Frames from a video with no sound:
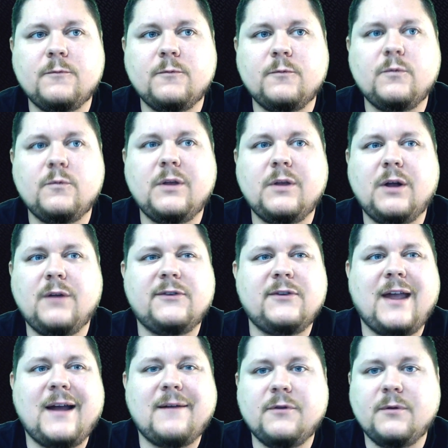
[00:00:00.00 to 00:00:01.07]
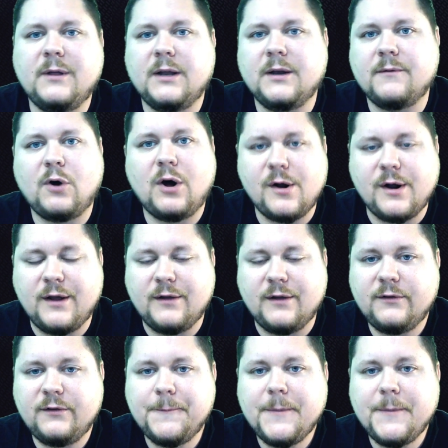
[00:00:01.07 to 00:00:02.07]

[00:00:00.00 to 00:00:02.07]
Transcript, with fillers: really on staff through the end of August.